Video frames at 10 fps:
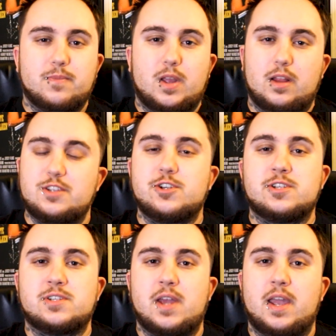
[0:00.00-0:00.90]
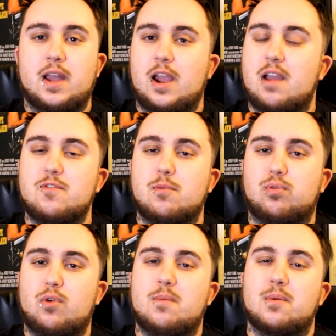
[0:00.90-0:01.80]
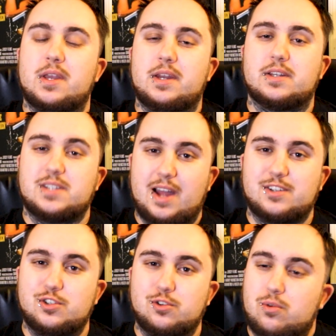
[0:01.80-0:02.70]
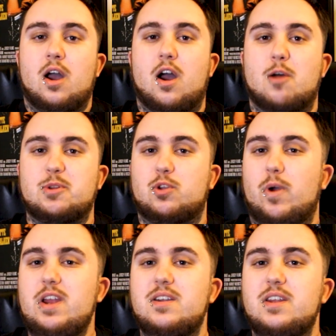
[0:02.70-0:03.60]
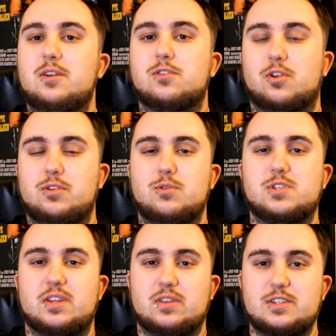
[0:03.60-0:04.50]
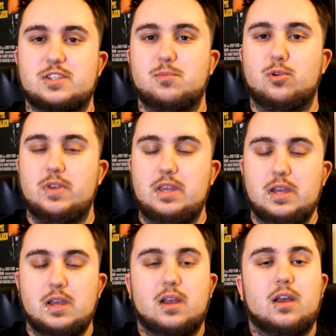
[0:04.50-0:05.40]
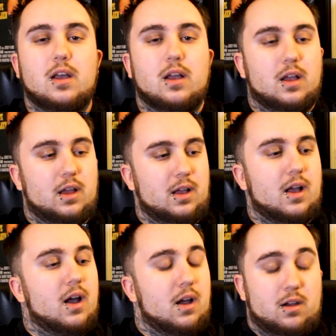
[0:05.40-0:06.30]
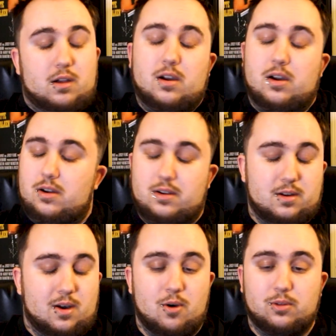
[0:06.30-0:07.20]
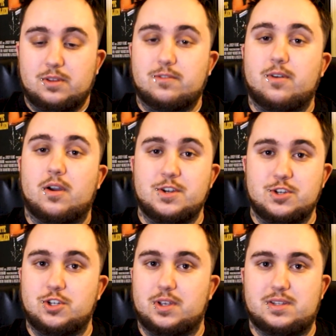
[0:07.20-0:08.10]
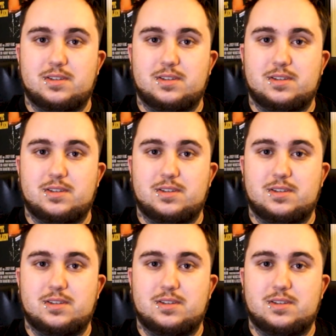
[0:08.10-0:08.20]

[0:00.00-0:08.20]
let's just say I have no problem getting a tattoo, but the way needles are used in this movie, Oh, holy fucking shit.